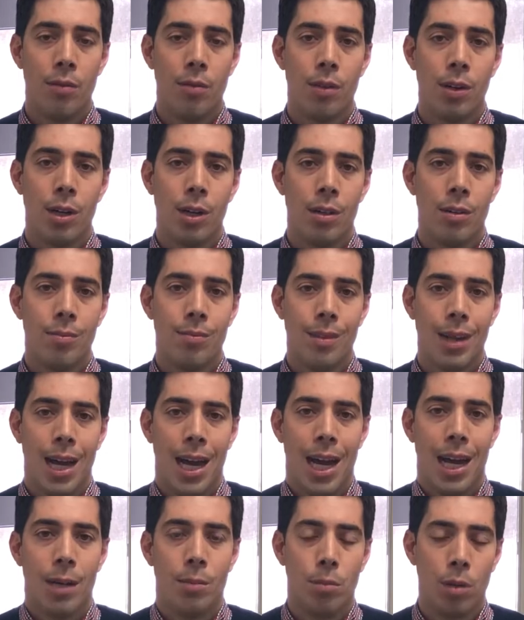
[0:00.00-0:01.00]
heard
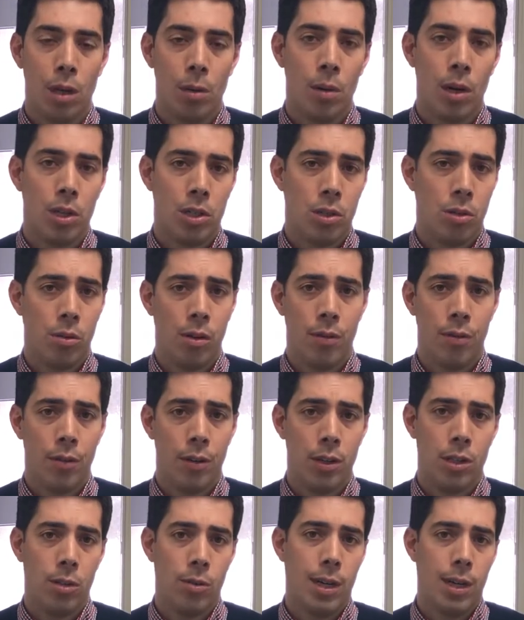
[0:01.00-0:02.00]
high blood pressure
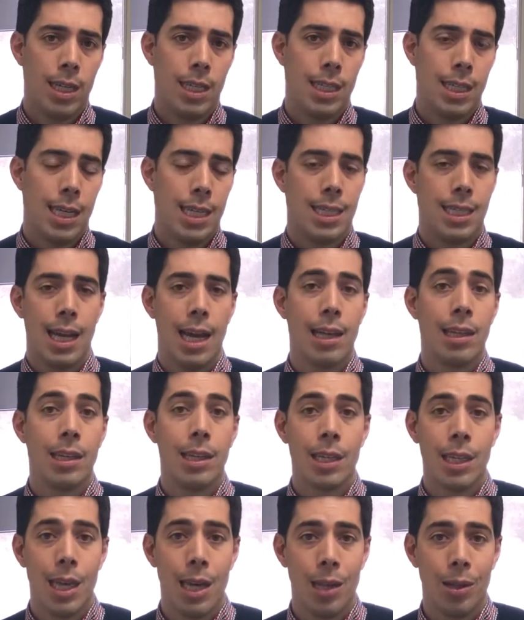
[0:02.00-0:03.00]
referred to as a silent
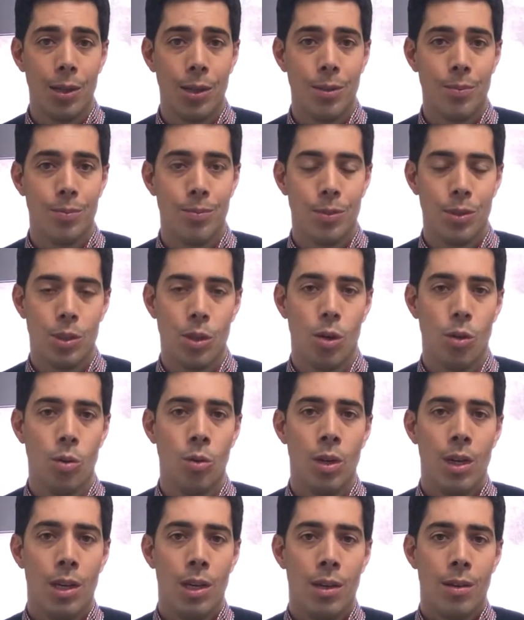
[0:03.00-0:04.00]
killer. So
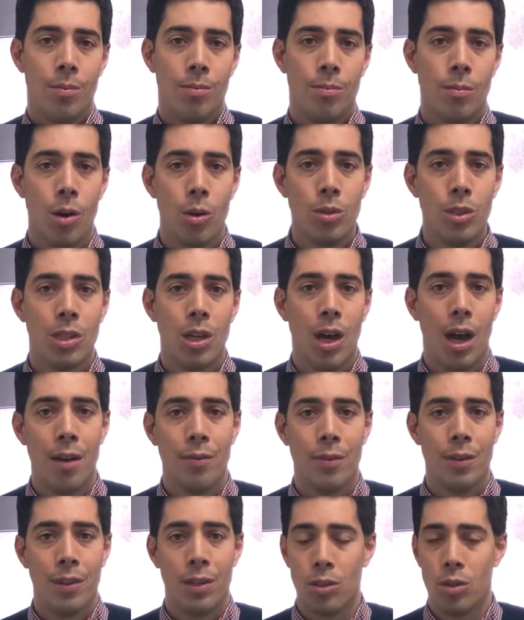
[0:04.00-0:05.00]
most
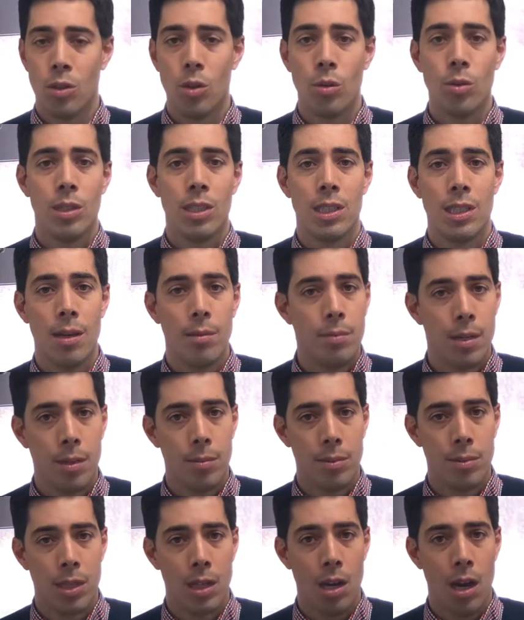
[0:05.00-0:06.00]
often there's no
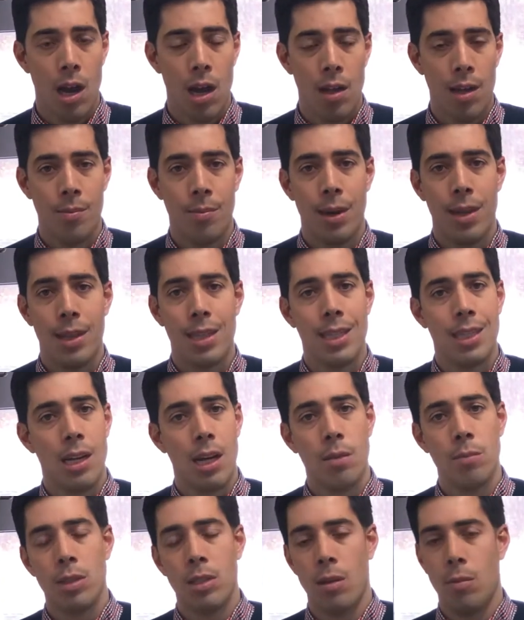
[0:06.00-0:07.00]
symptoms at all, and by the time
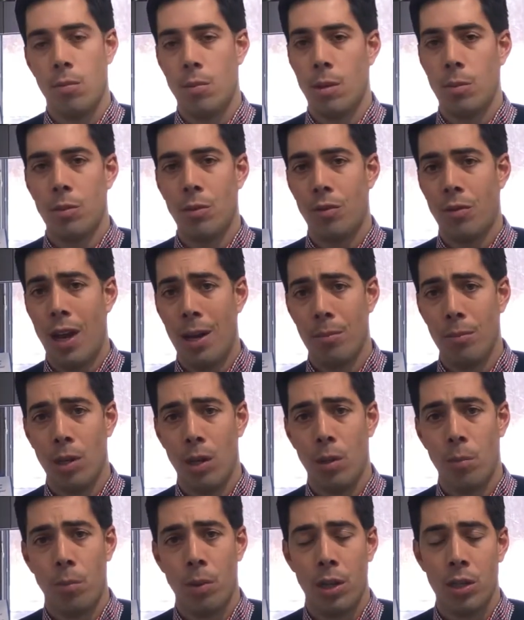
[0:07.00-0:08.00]
symptoms of high
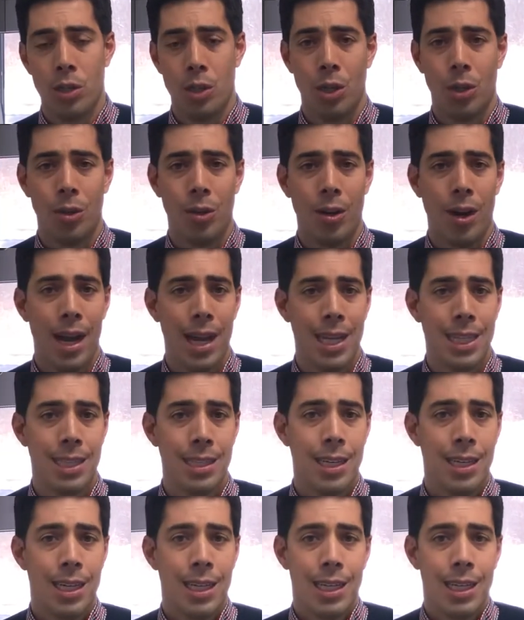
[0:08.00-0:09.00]
blood pressure arise,
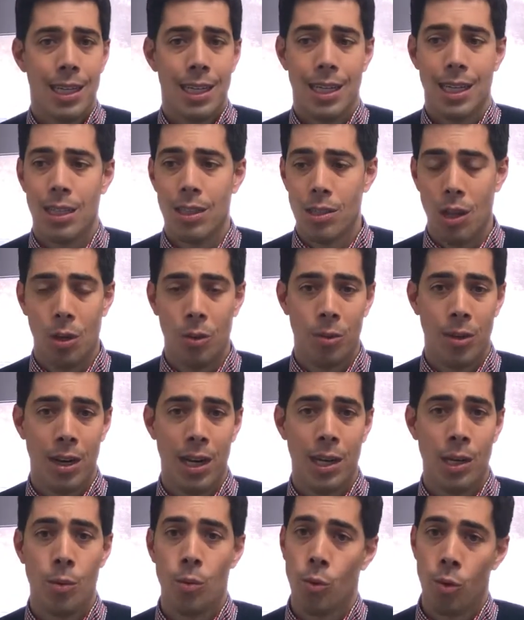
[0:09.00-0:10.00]
it's
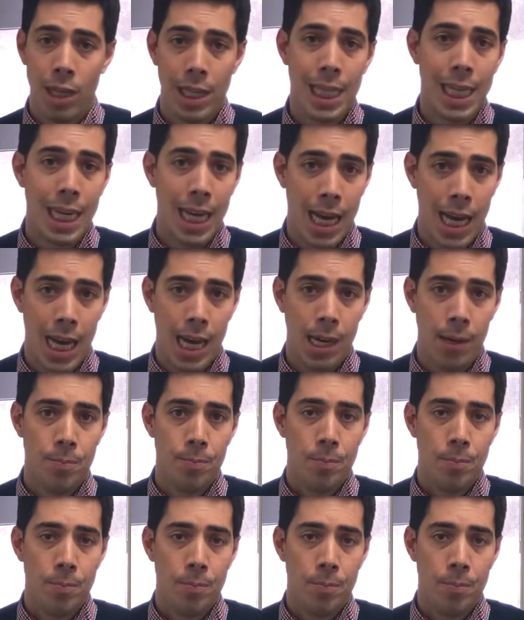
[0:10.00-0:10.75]
already really high.